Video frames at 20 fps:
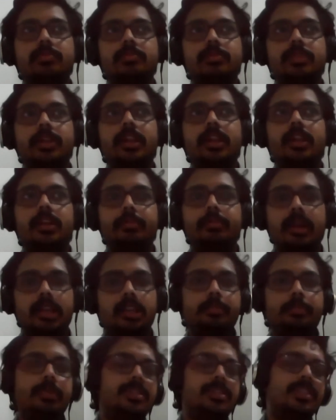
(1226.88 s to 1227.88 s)
there are
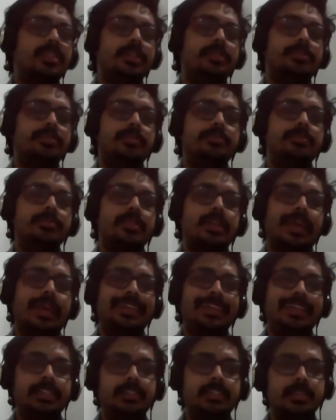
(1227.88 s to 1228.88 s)
multiple seasons,
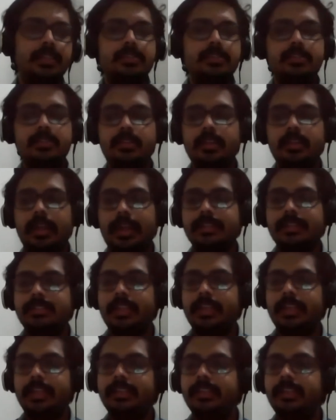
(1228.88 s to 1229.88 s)
and each season has
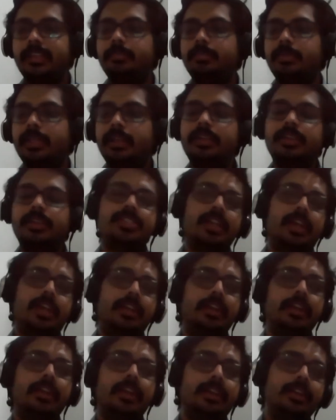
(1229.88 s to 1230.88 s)
an in-depth
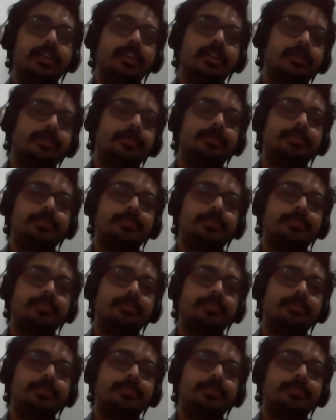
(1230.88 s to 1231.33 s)
understanding in it.